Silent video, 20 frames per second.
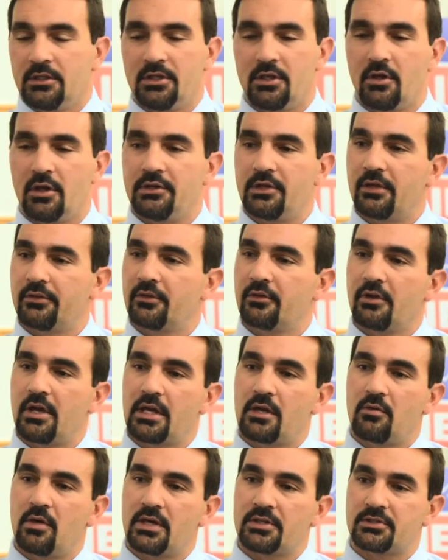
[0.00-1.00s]
You know, another
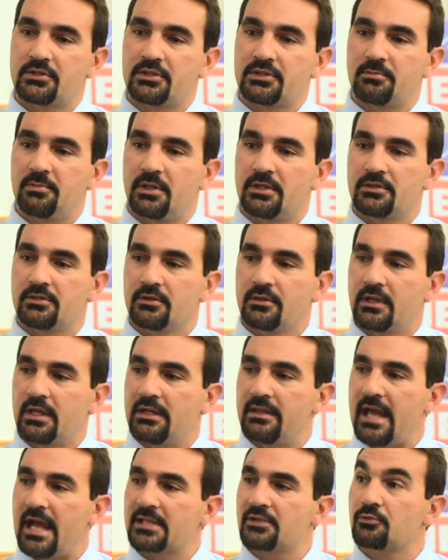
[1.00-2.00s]
great question, Spencer,
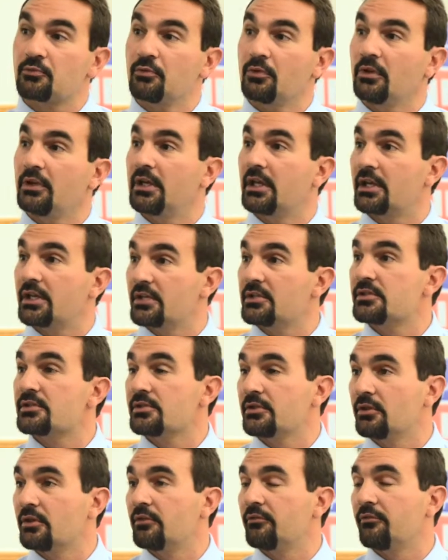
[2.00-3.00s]
and that's really a
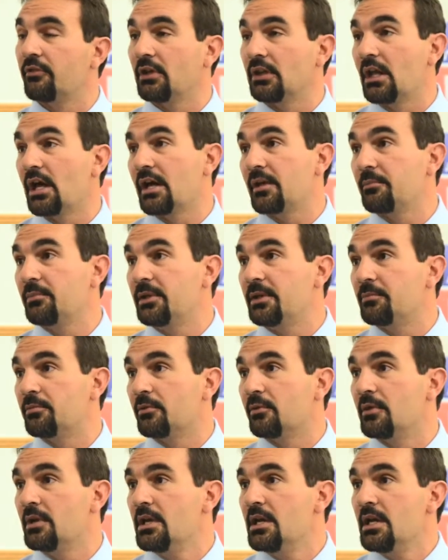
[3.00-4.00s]
concern for a lot of
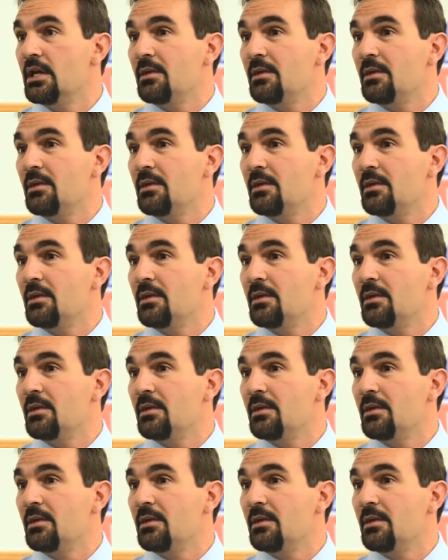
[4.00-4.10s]
people.